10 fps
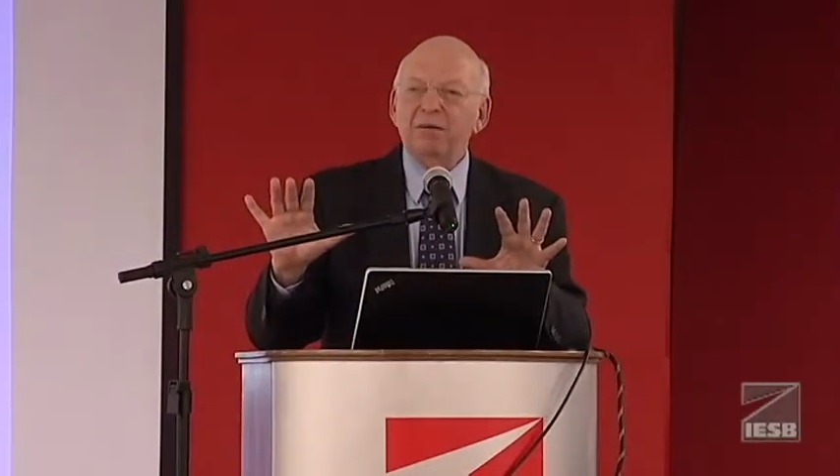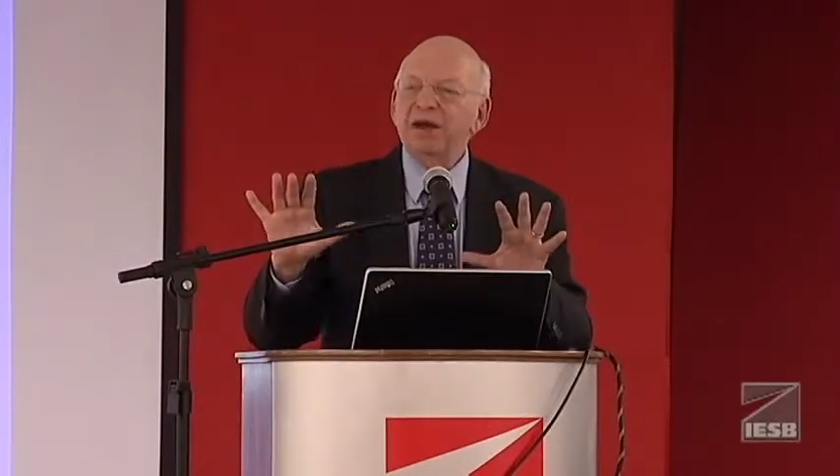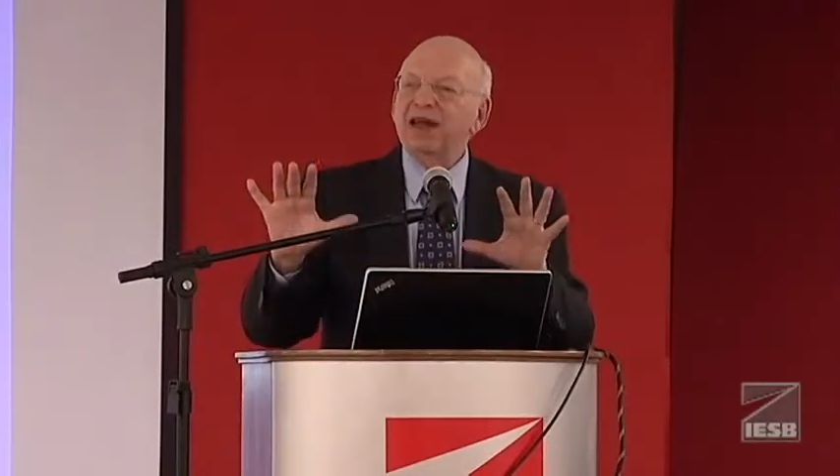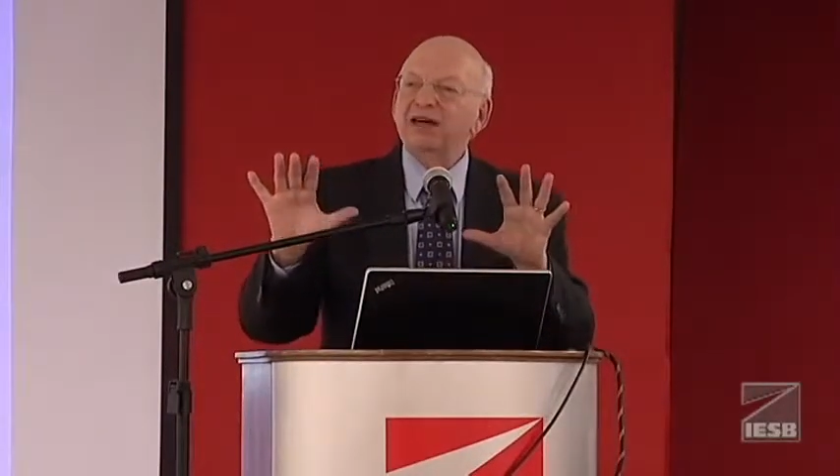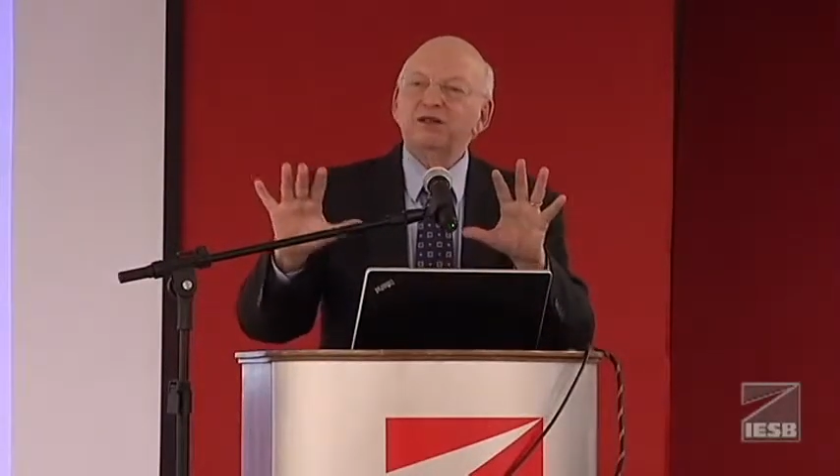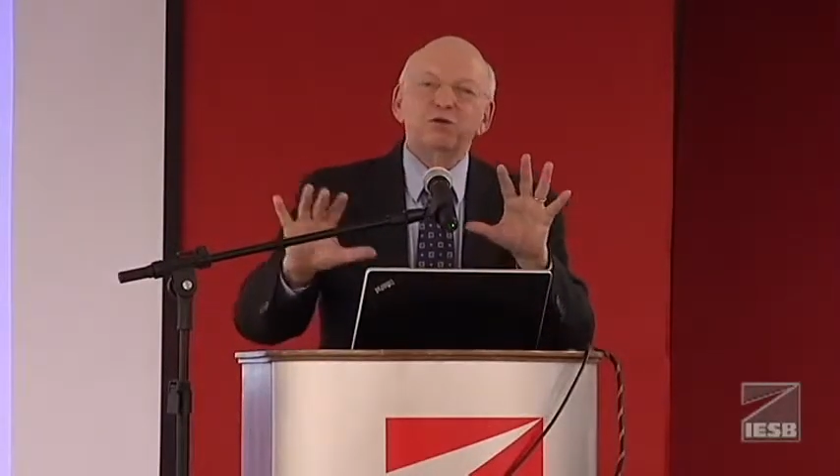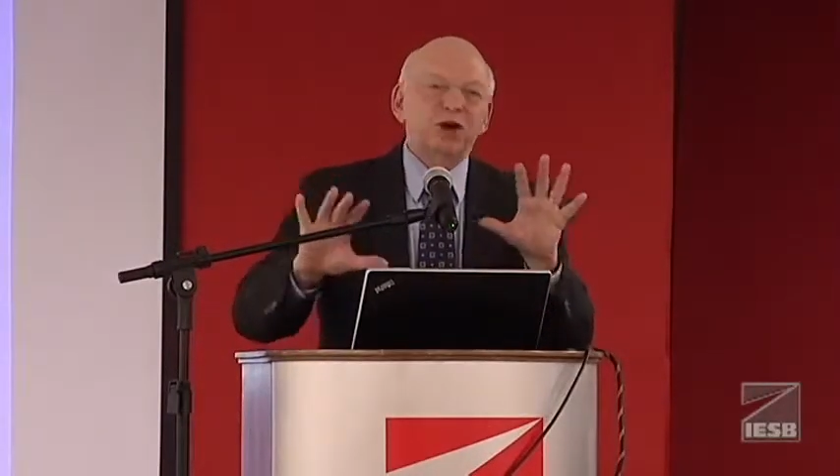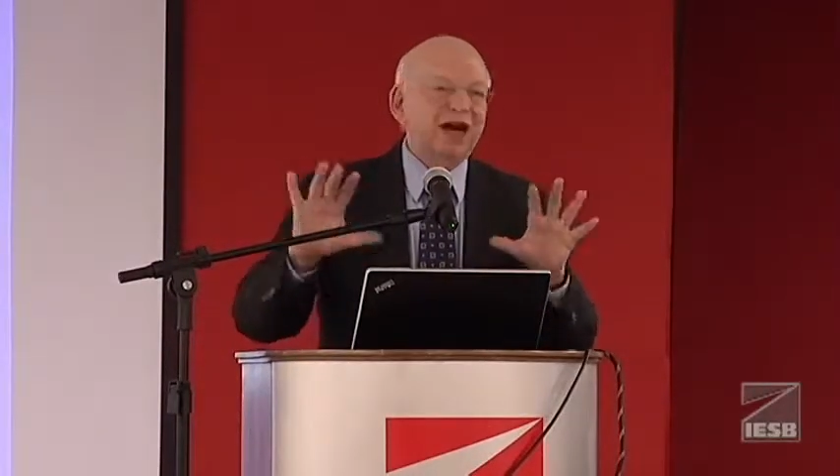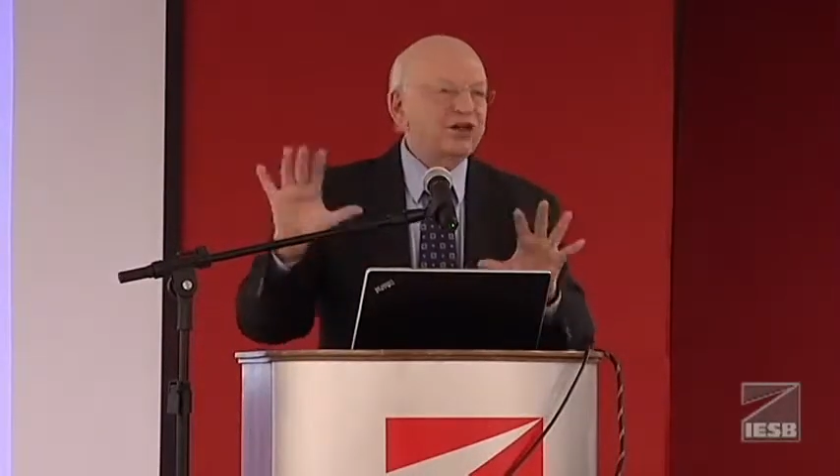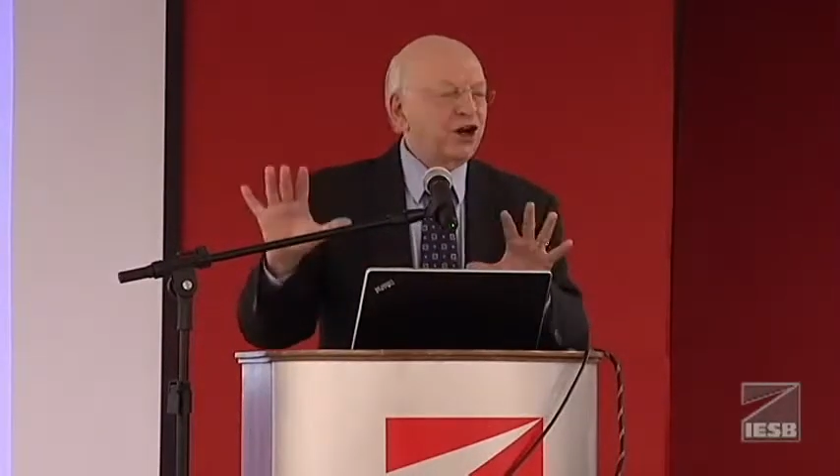Because
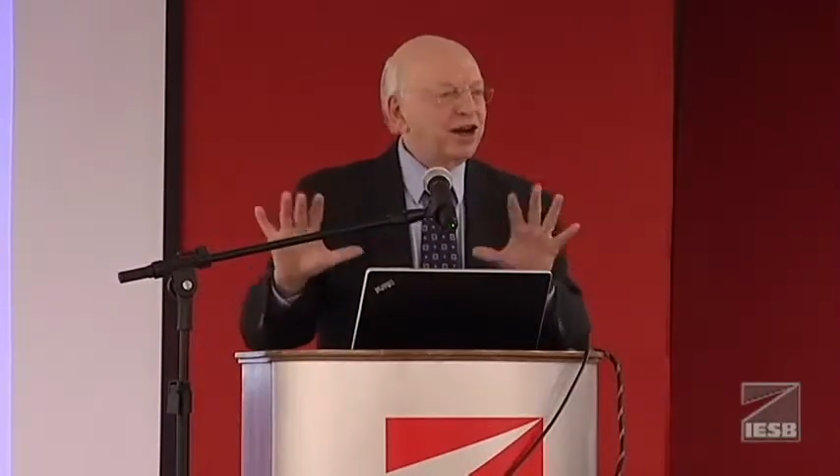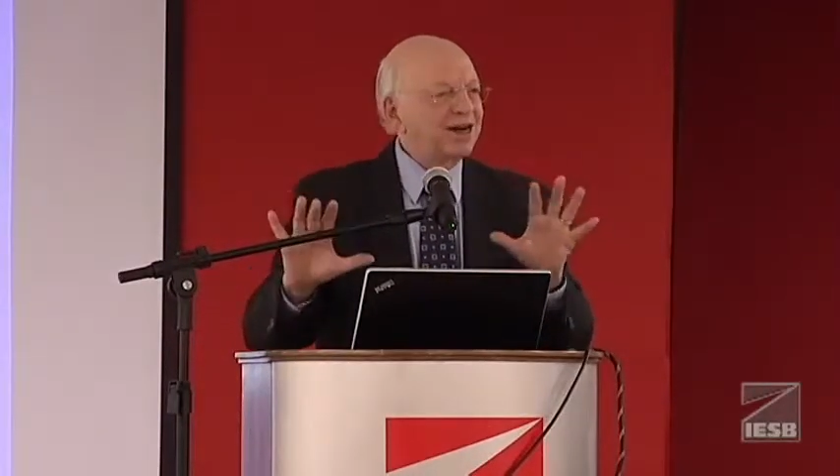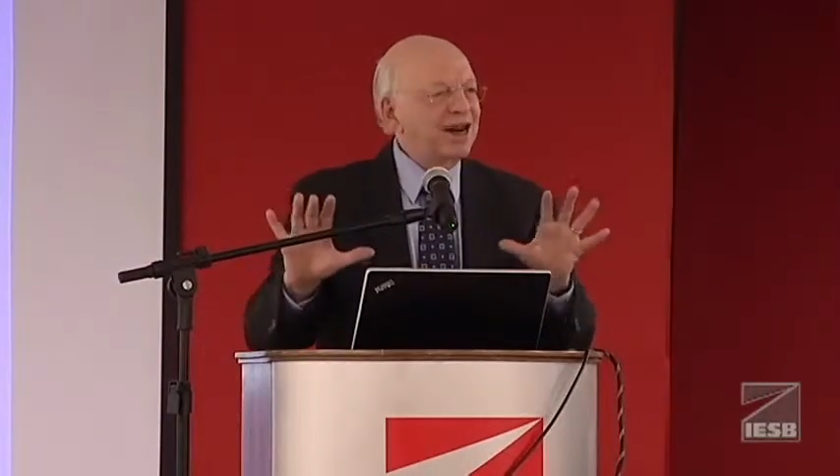when I talk